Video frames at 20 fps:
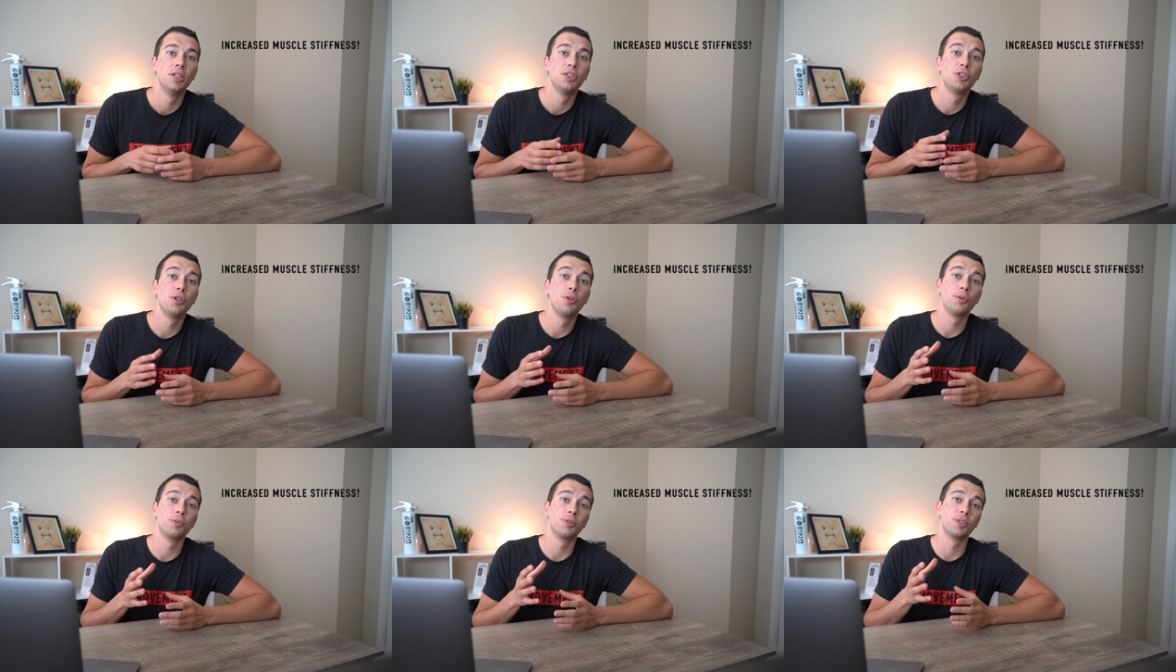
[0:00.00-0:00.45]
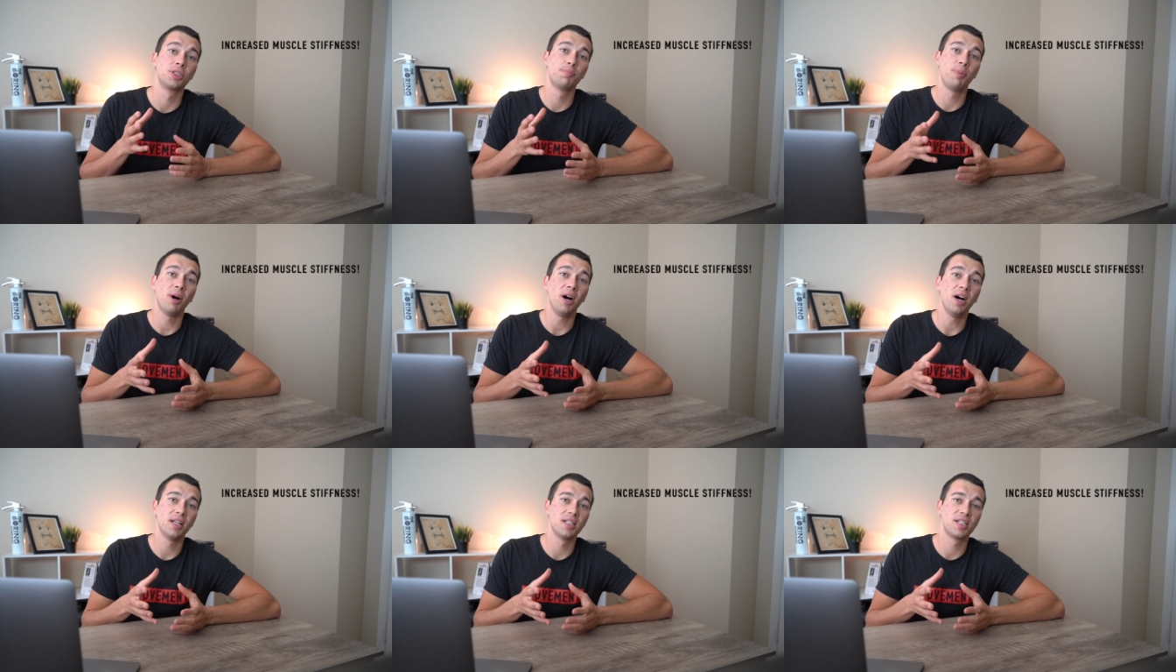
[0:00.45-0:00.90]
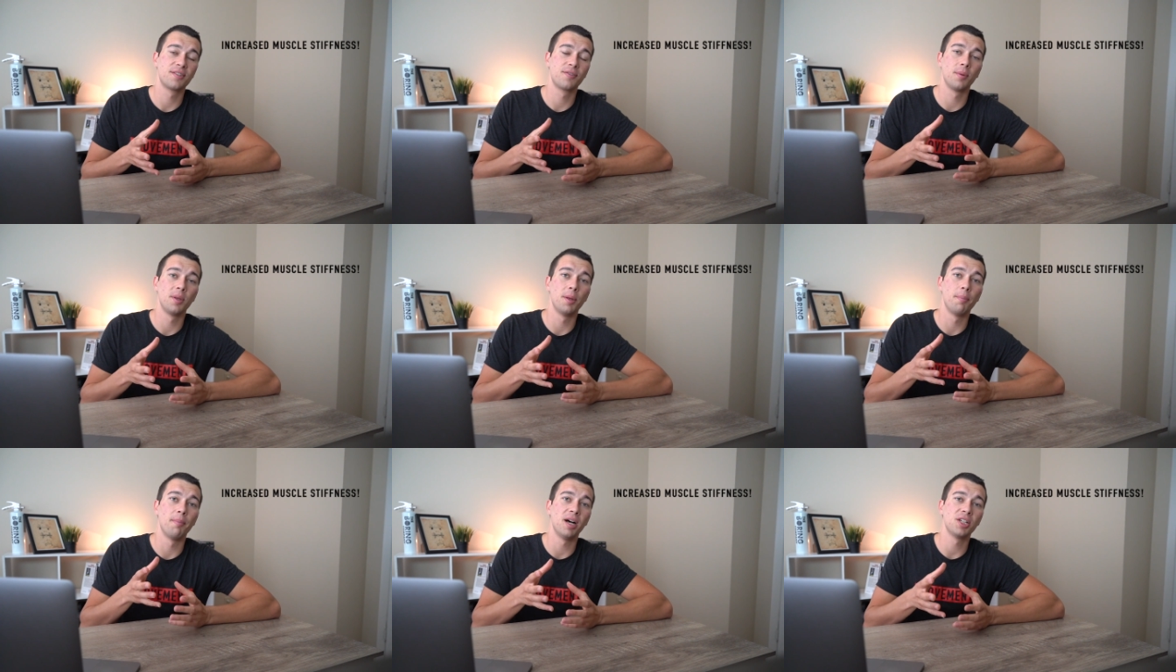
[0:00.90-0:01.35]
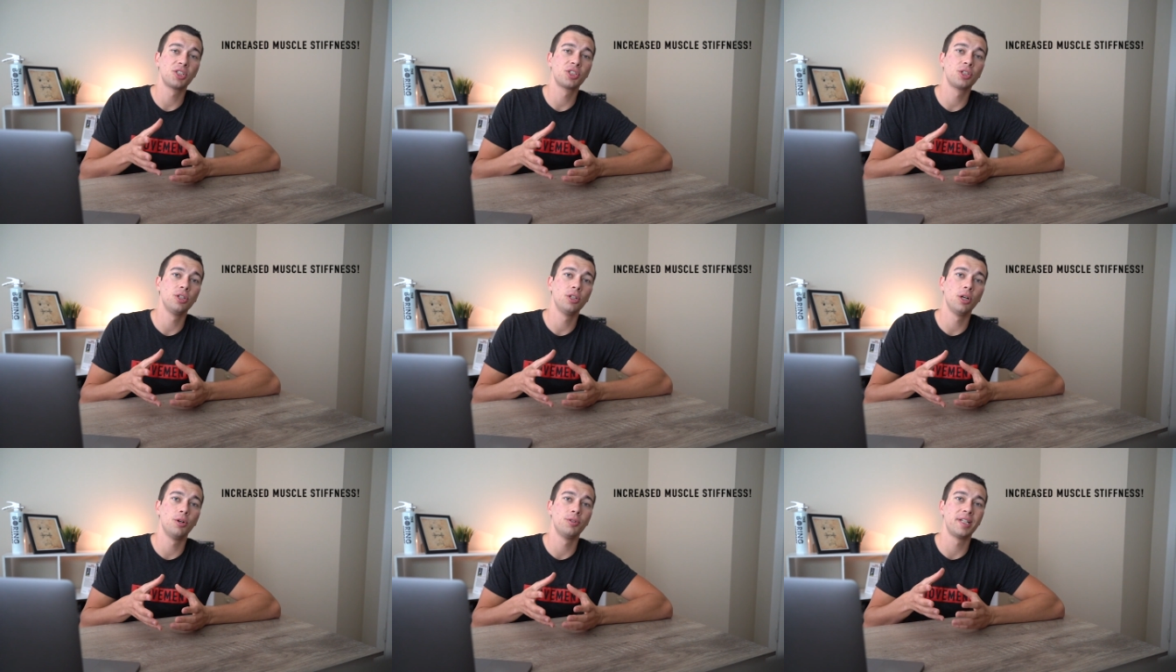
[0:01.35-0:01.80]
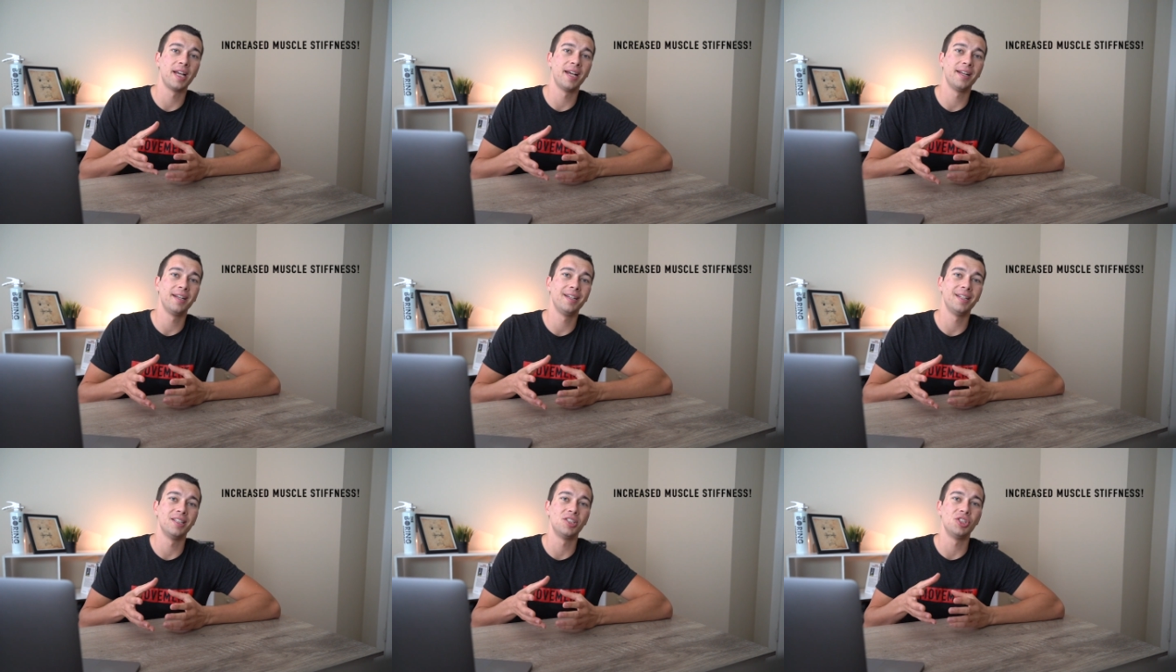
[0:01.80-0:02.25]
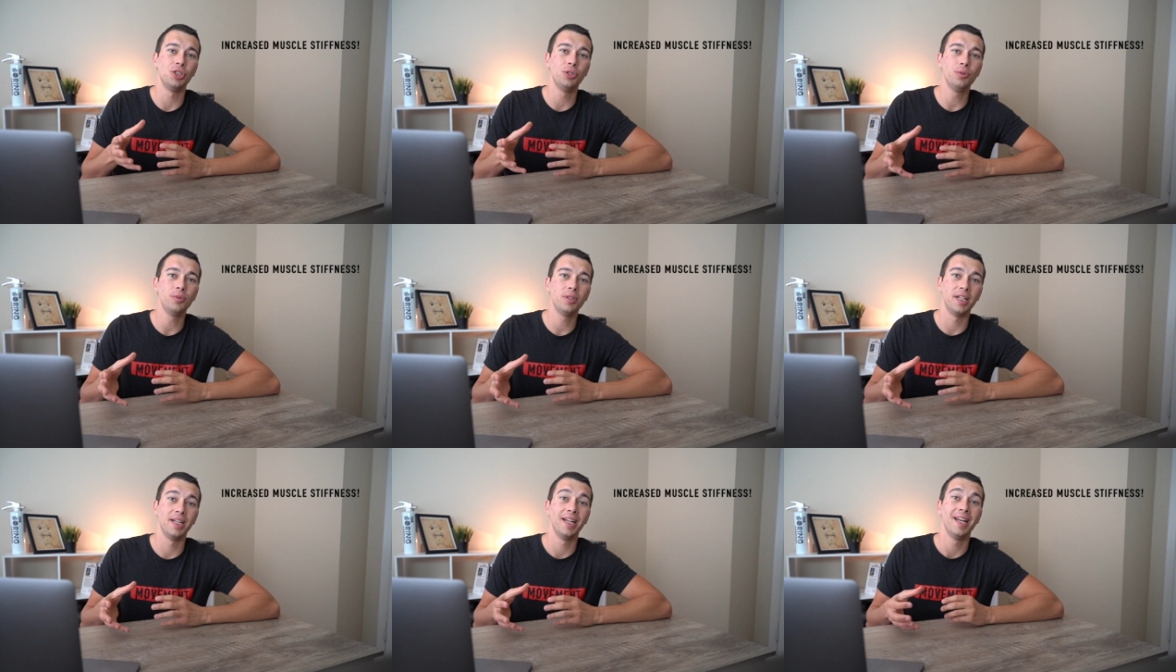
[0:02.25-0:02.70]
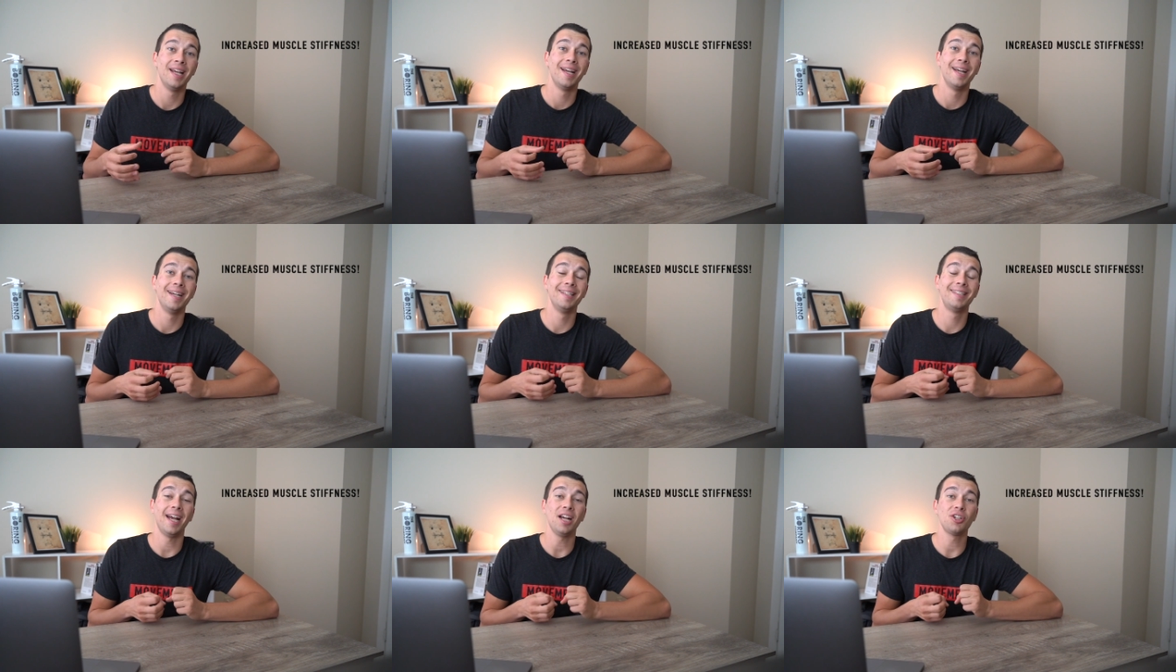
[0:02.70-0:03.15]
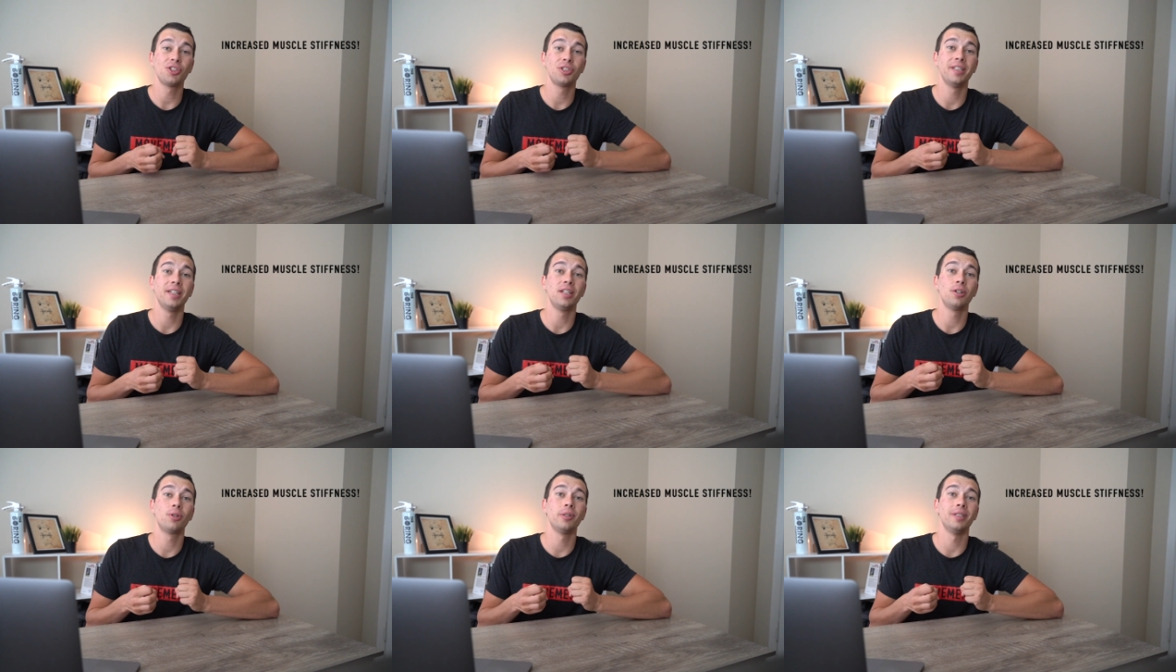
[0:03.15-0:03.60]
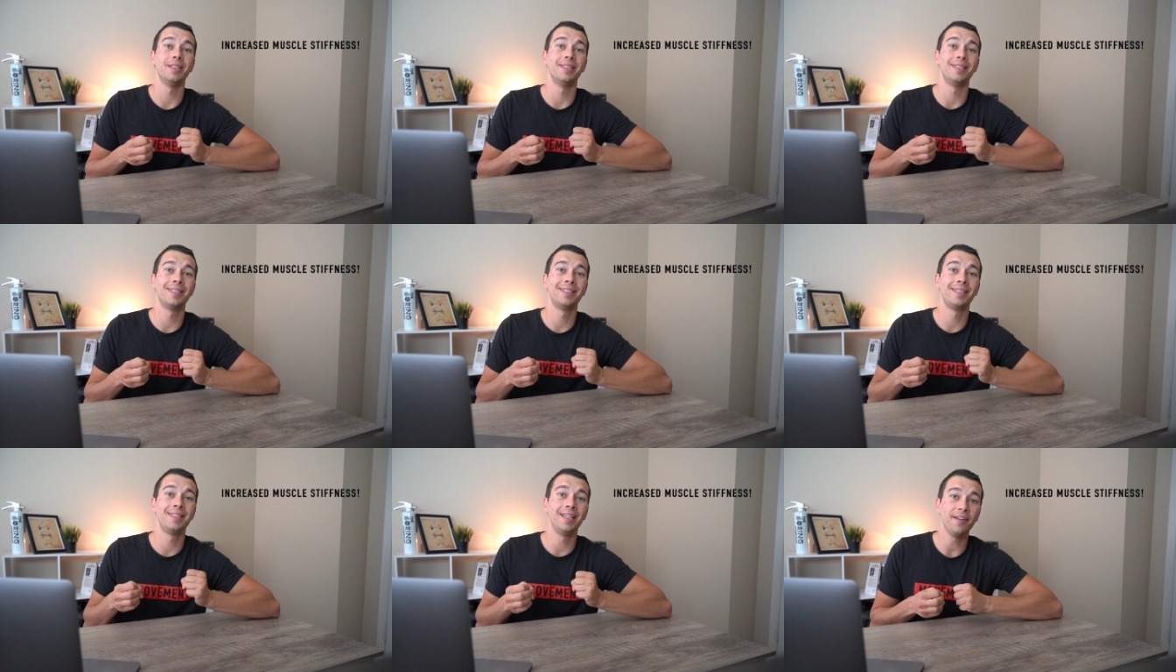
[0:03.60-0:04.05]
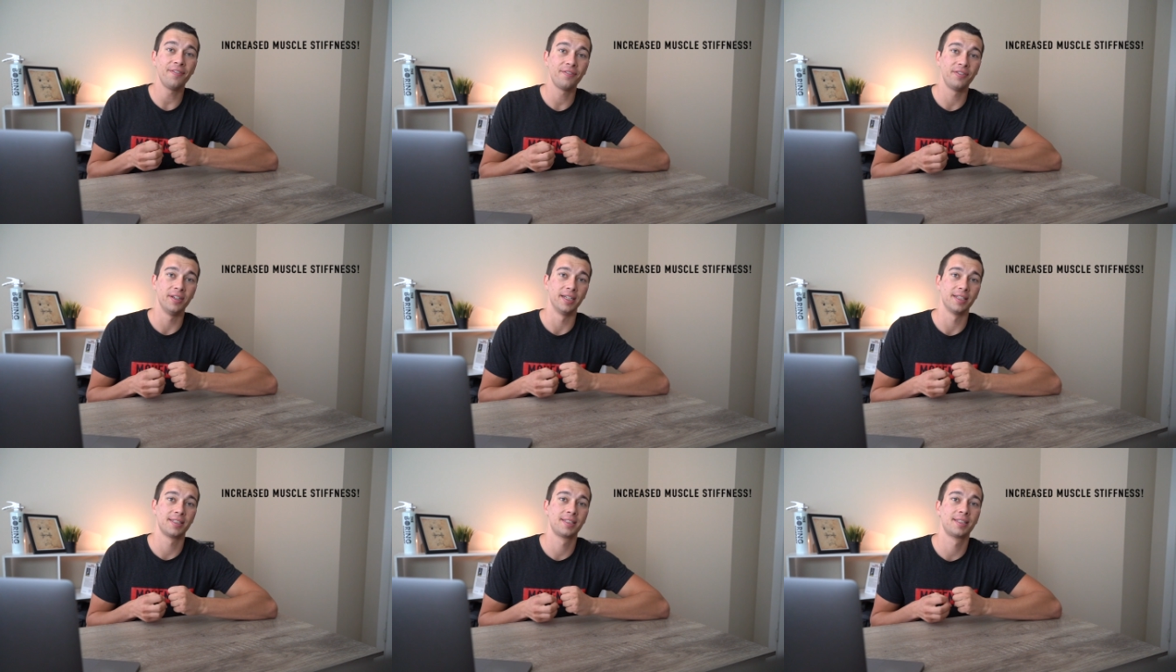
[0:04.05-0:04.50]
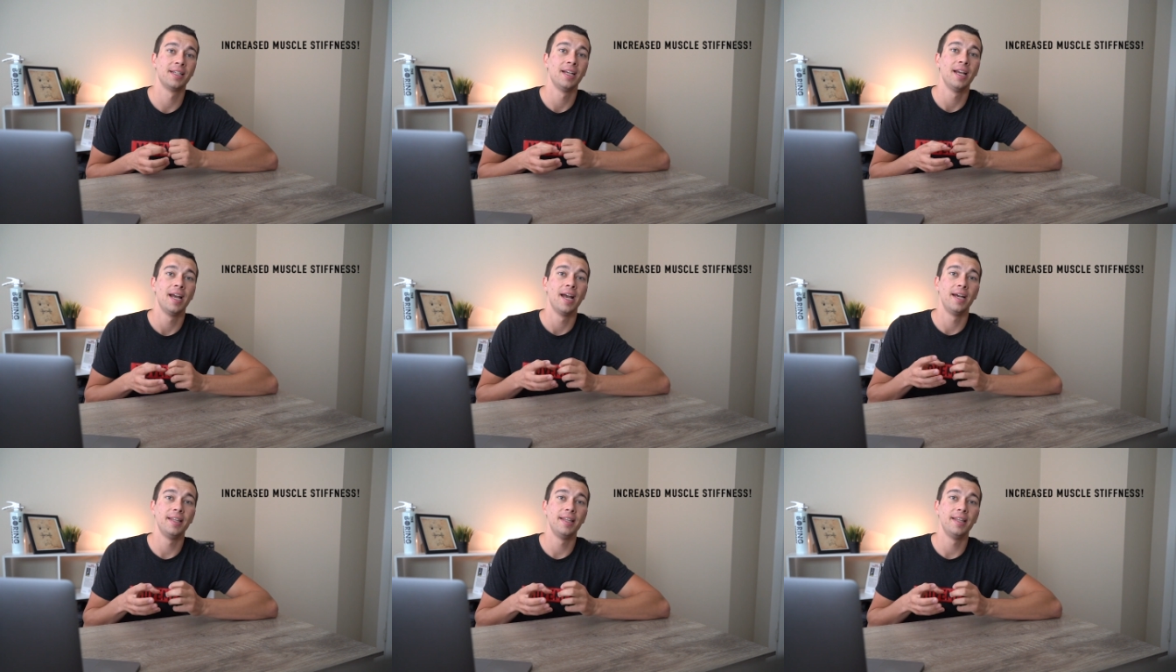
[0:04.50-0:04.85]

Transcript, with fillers: So the response from the musculotendinous unit is actually increased stiffness,